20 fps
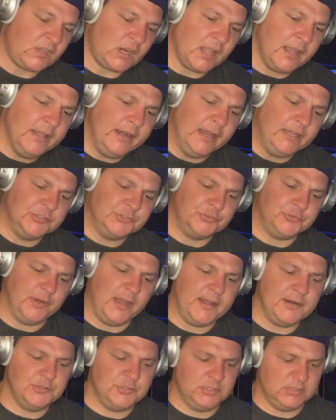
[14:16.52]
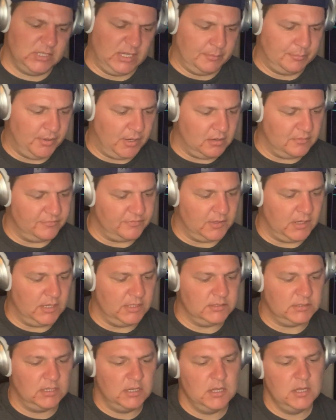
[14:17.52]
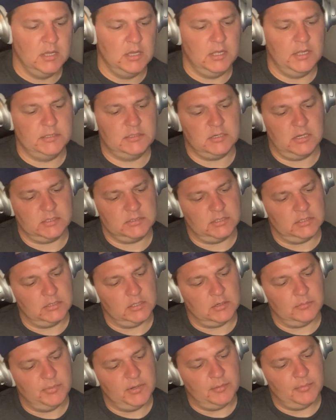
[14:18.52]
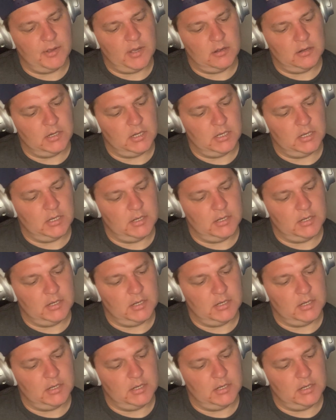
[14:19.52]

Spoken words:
It has strategies like butterflies. It talks a little bit about